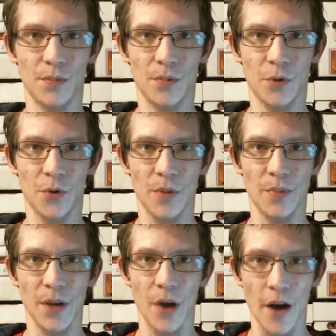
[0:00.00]

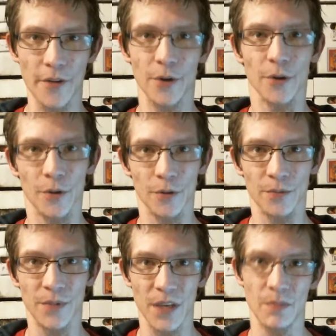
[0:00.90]
creepy goth girl
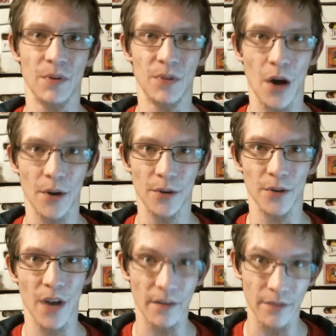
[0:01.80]
demon daughter
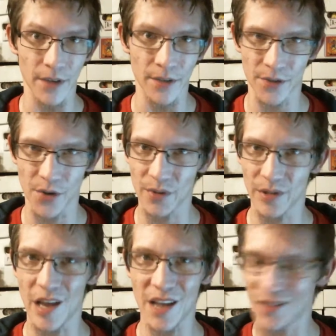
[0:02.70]
Raven. So
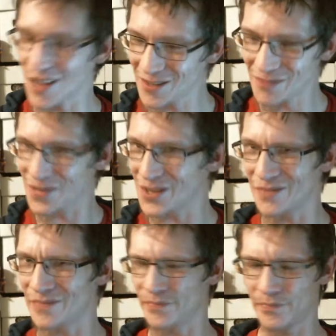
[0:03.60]
that's
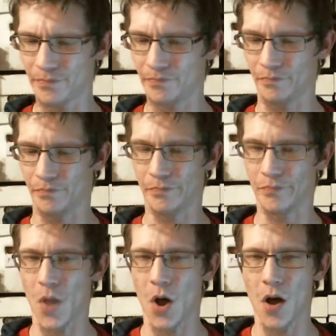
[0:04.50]
been
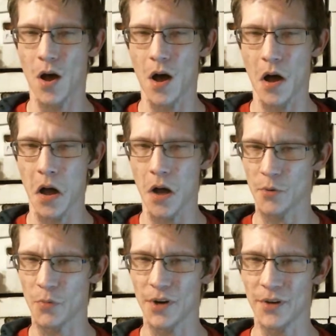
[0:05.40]

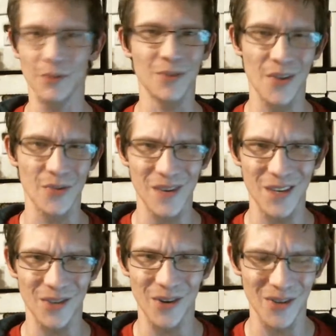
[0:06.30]
awkward. There was another
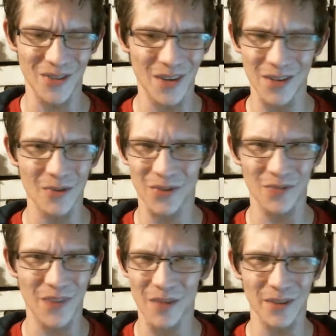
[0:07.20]
miniseries that dealt with this
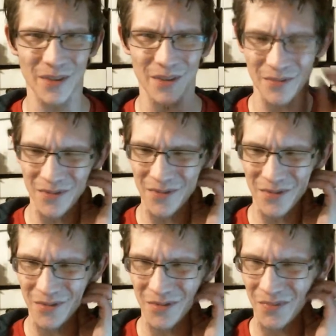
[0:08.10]
family that
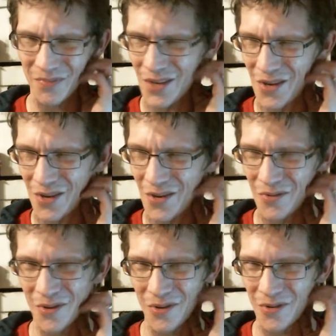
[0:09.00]
was
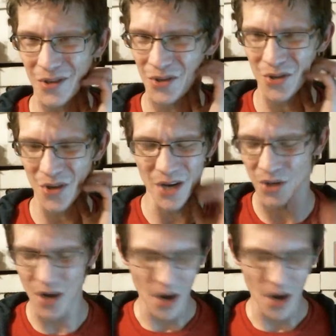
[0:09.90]
peculiarly strange.